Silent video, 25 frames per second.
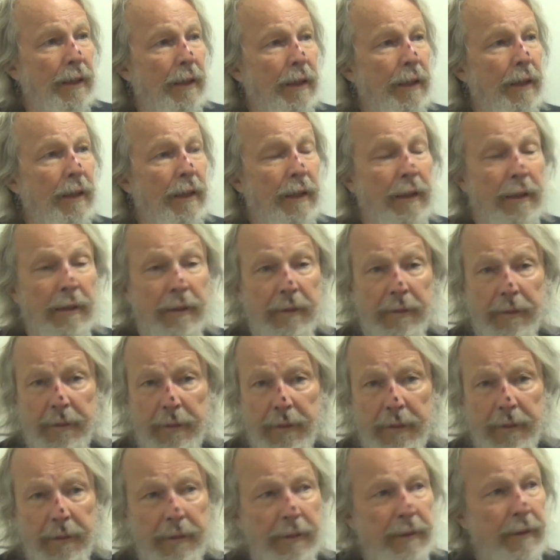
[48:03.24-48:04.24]
uh,
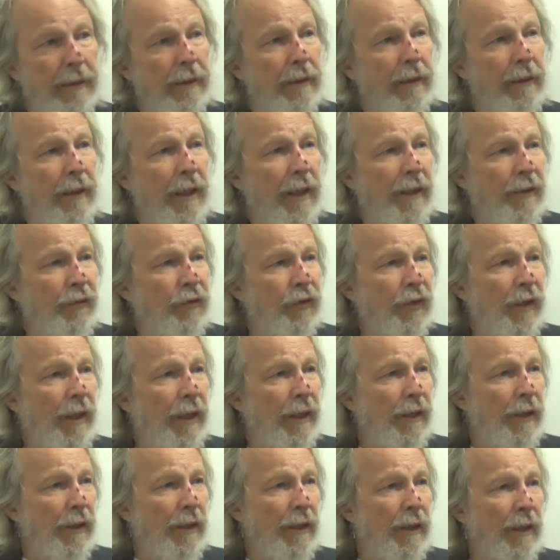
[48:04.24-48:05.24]

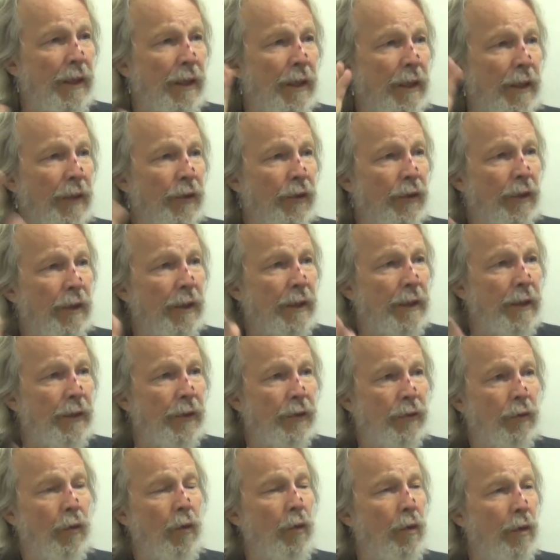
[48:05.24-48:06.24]
classification that
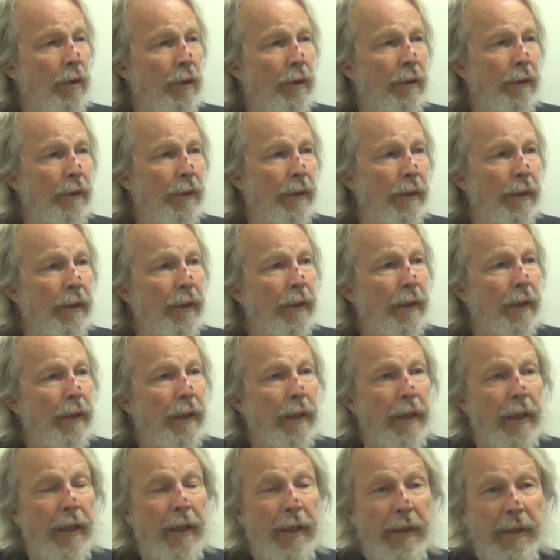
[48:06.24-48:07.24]
Inslee's ordered,
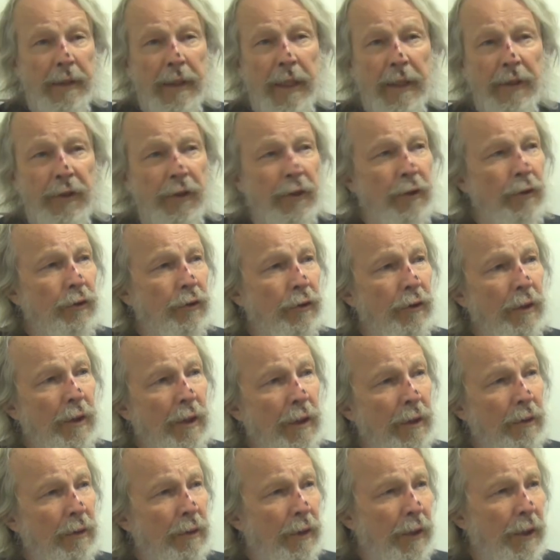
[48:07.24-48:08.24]
and that's who's
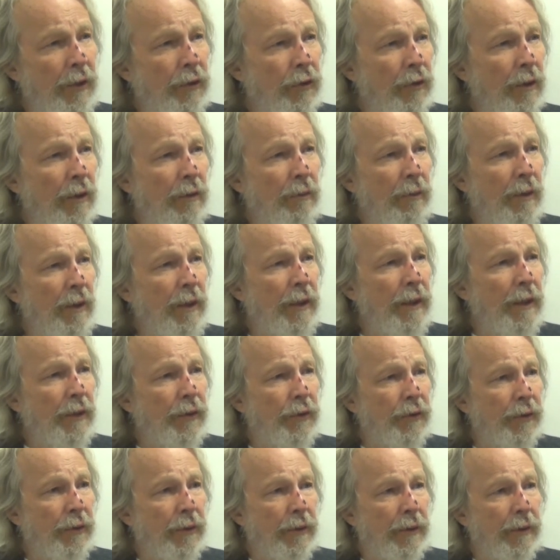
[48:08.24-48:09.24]
gonna he's gonna
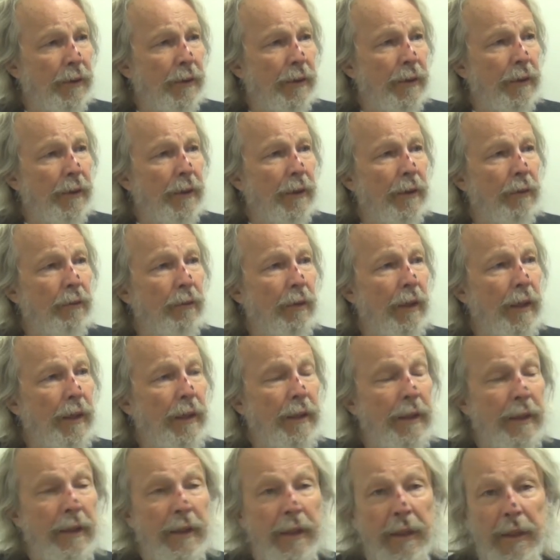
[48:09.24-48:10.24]
release,
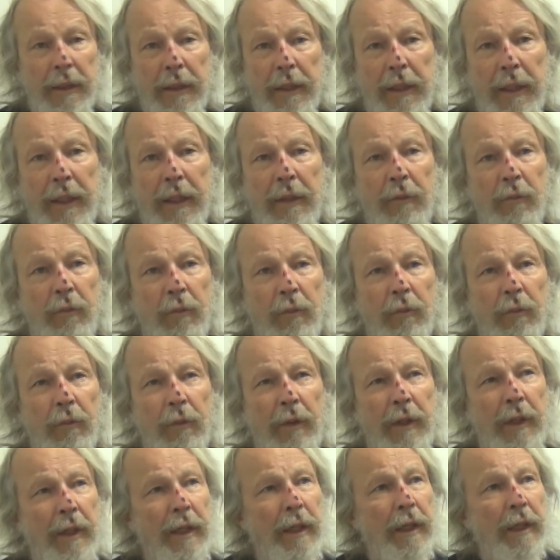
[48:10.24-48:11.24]
right? And
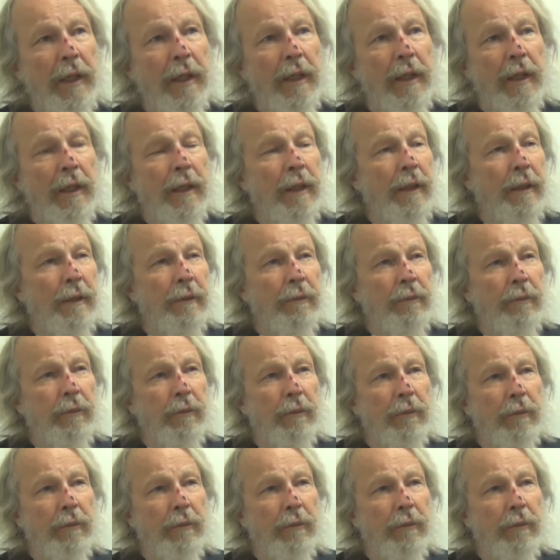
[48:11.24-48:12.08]
uh,